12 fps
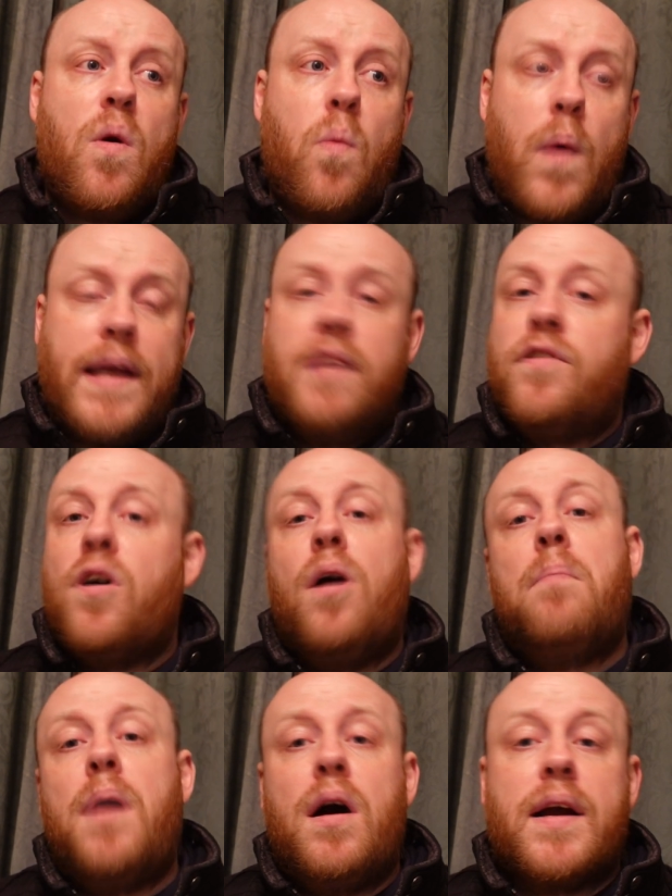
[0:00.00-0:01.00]
when you've got
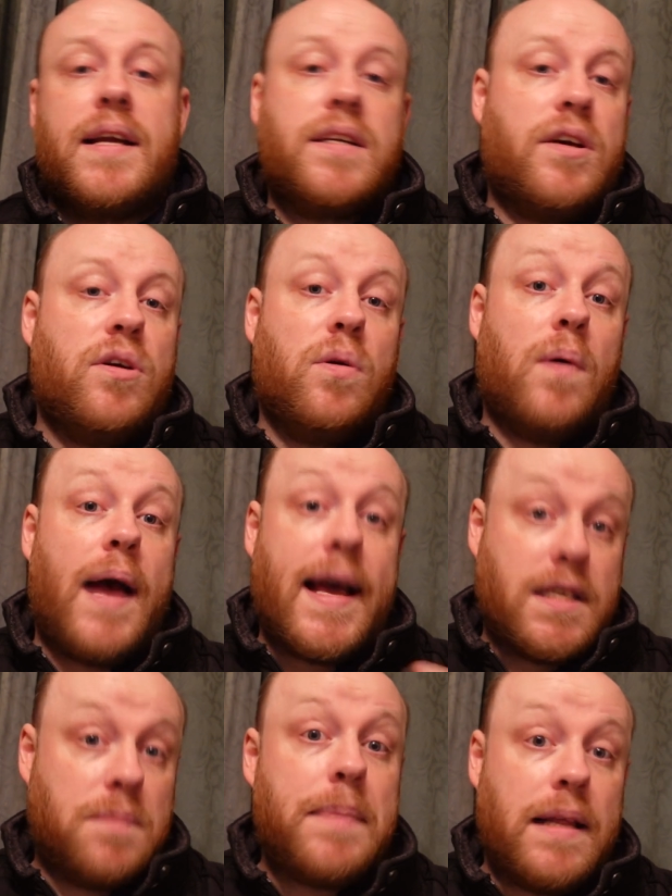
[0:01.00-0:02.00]
a marketer who
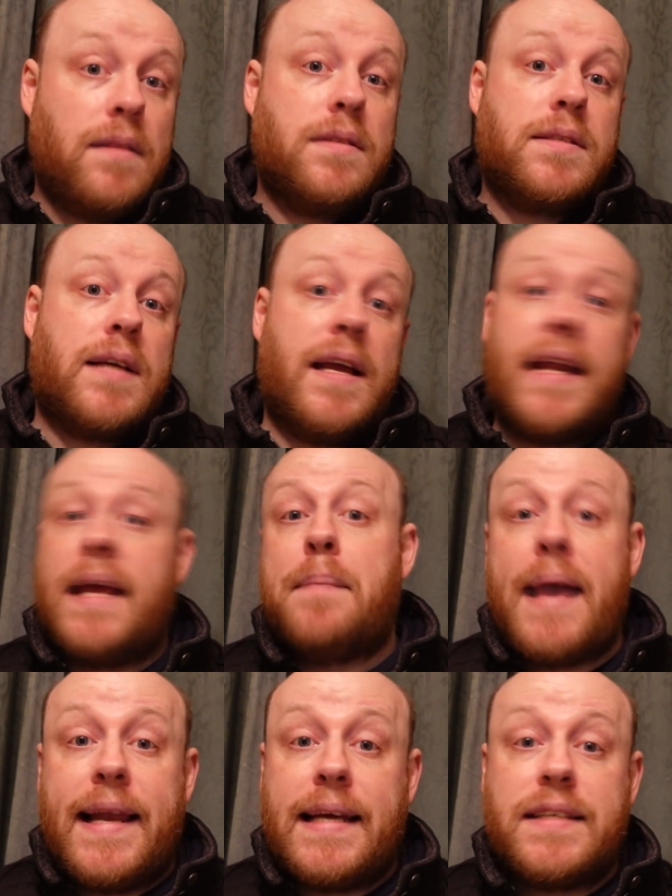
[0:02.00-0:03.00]
has built an
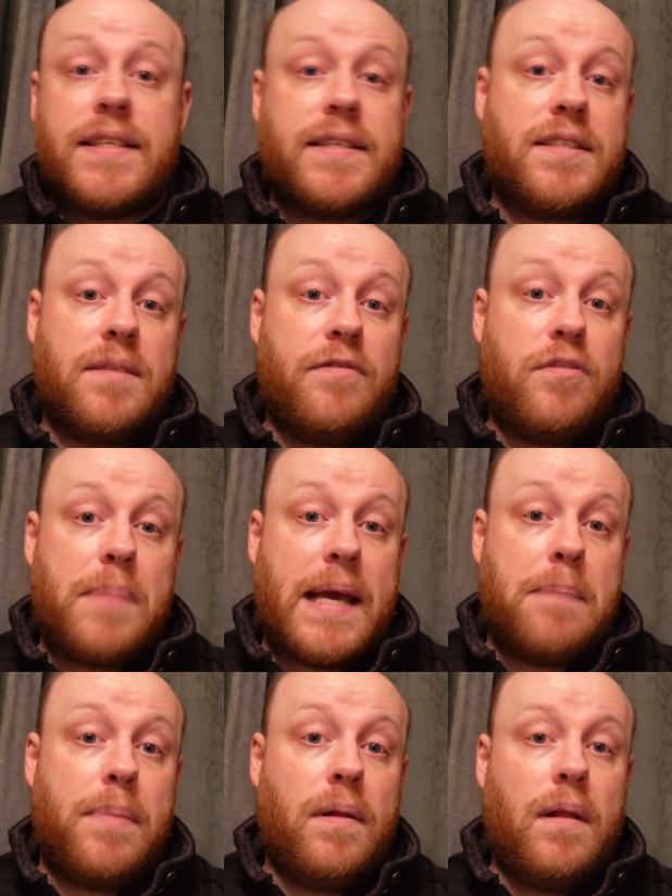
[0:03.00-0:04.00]
emailing system for
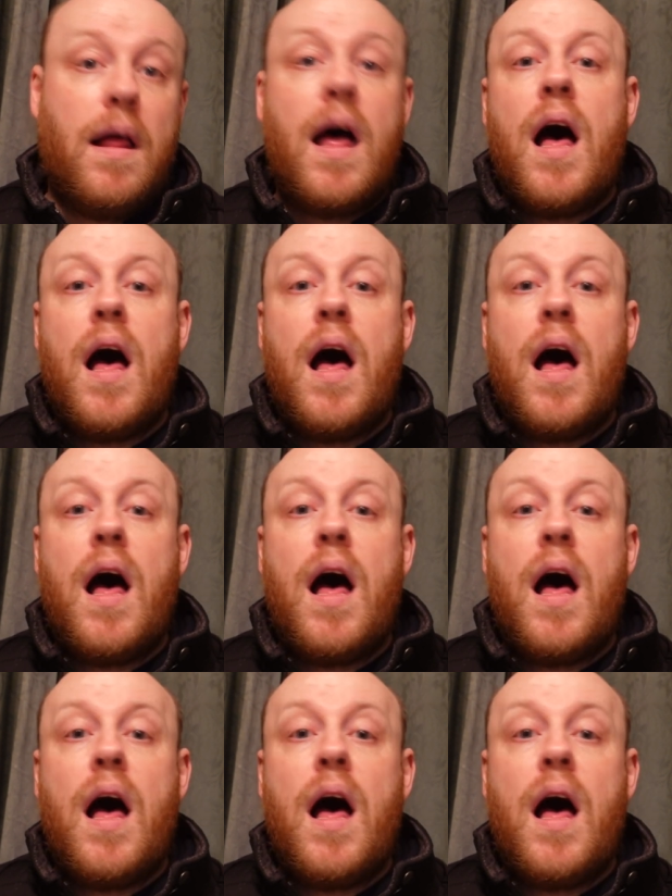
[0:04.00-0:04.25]
people,